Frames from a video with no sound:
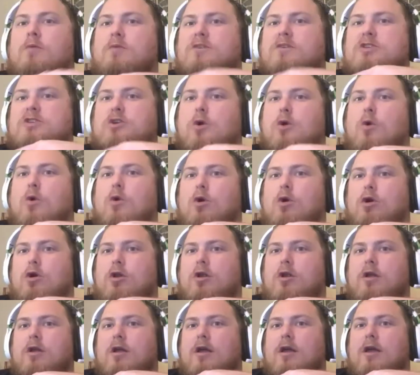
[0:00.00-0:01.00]
was
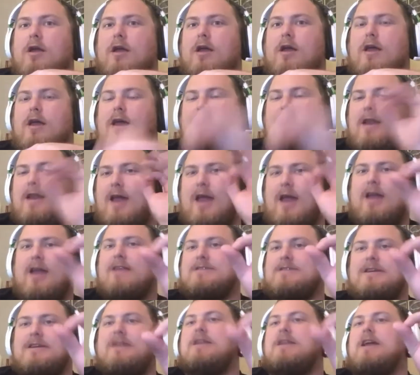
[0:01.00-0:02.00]
scored in
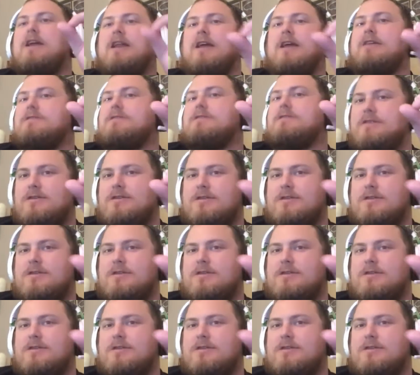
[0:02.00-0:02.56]
eighteen innings,